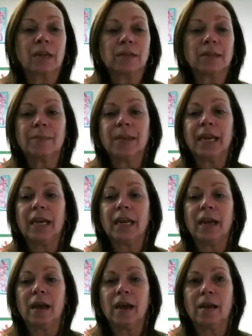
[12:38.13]

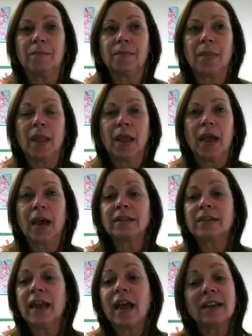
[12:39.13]
somebody
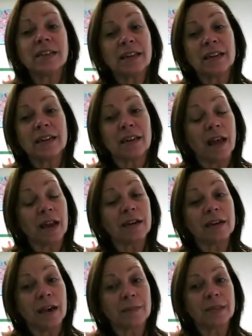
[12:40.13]
has an accident, a lot
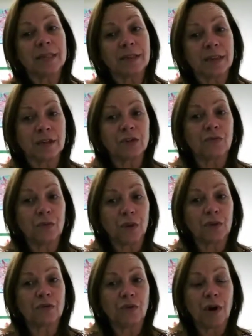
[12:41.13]
of times they send you
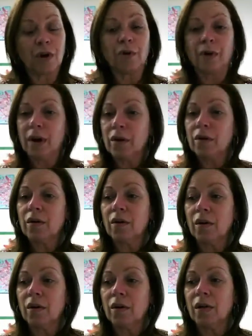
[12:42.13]
for a drug or
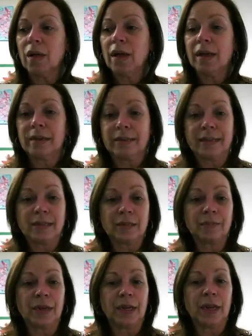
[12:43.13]
alcohol
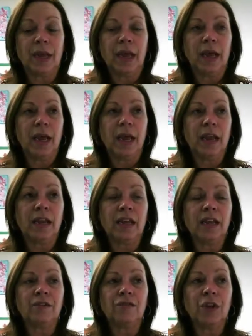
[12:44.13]
assessment. And
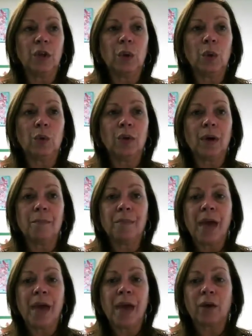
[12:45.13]
if you come
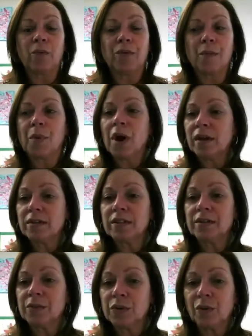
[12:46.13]
back with a
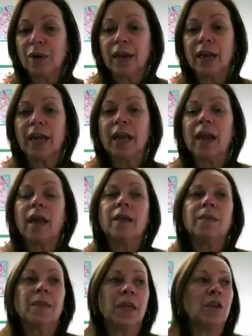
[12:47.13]
positive screening,
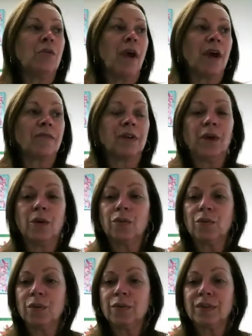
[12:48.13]
then you have to go
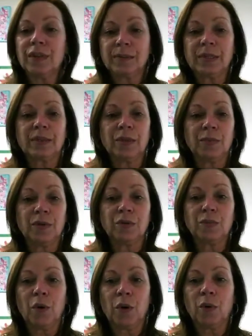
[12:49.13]
through a substance
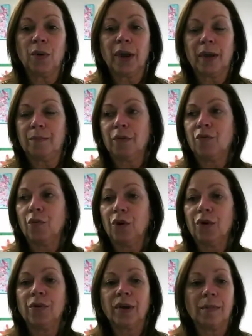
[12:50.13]
abuse program before
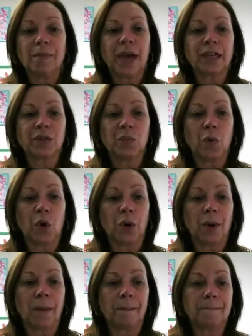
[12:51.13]
you can come back to work.